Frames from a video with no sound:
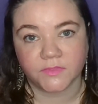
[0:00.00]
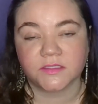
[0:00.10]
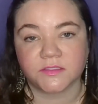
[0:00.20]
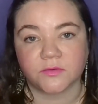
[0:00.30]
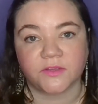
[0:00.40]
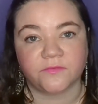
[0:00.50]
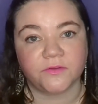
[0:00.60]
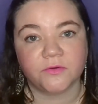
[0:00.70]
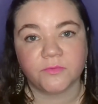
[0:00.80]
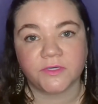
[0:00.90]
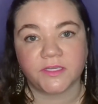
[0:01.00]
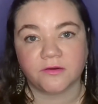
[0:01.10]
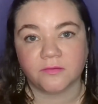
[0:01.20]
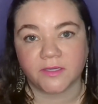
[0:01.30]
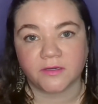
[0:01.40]
So if you don't want to
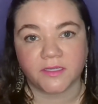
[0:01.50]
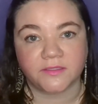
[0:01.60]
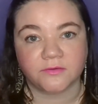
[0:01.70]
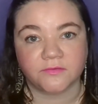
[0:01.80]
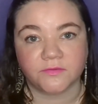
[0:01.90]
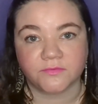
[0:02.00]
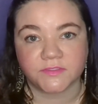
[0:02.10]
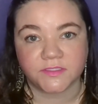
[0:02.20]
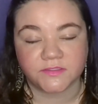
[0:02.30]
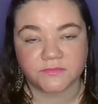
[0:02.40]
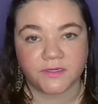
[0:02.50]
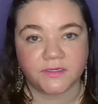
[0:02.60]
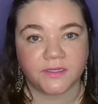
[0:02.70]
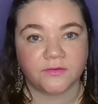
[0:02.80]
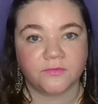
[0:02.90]
hear about either of those things right
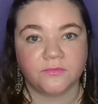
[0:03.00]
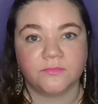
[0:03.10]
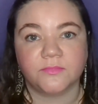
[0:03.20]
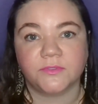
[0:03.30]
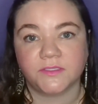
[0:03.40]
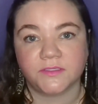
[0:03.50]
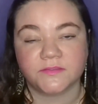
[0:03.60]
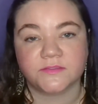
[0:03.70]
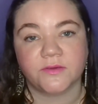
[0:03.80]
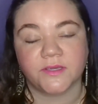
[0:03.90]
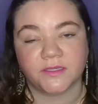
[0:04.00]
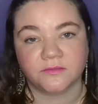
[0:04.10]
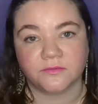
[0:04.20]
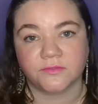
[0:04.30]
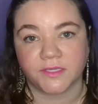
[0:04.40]
now, please go ahead
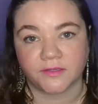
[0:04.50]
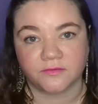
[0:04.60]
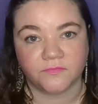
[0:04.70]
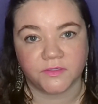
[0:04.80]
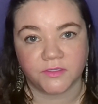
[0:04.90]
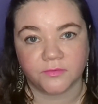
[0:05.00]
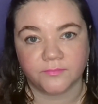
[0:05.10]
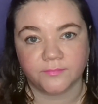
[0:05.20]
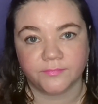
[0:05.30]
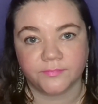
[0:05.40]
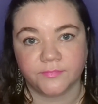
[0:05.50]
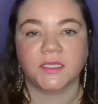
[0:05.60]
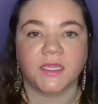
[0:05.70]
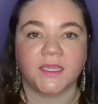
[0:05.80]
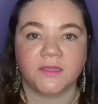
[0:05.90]
and click out of the video.
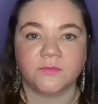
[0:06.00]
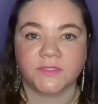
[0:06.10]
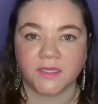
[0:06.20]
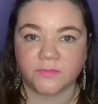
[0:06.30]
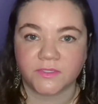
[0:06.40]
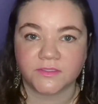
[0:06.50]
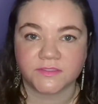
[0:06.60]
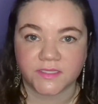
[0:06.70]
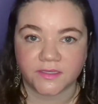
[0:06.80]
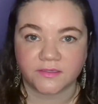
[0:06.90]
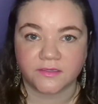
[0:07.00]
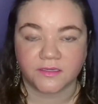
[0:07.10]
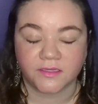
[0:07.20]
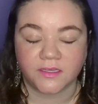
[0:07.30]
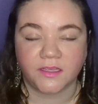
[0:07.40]
And with that being said,
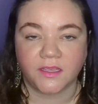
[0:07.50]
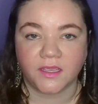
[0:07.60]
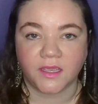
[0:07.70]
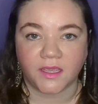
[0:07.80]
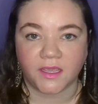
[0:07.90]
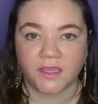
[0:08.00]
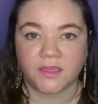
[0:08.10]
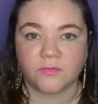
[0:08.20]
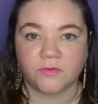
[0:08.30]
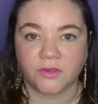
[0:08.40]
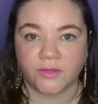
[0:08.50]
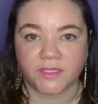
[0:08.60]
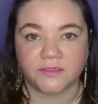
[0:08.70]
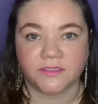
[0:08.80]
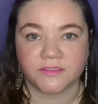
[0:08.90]
I will go
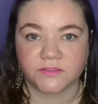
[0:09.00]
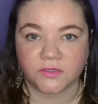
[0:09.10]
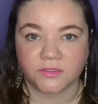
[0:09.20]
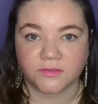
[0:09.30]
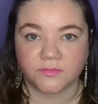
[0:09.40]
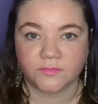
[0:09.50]
ahead and get started.